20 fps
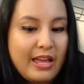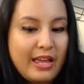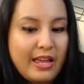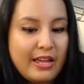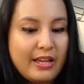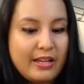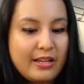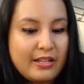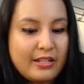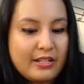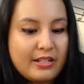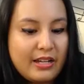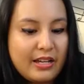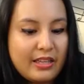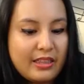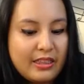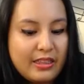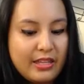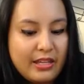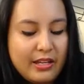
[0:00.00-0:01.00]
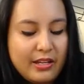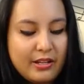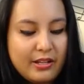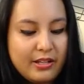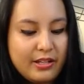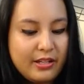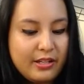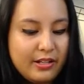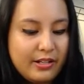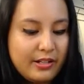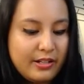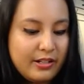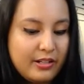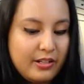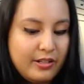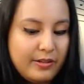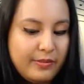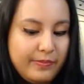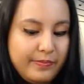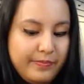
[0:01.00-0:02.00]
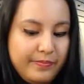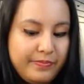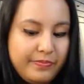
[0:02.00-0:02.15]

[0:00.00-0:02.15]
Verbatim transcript: and I think here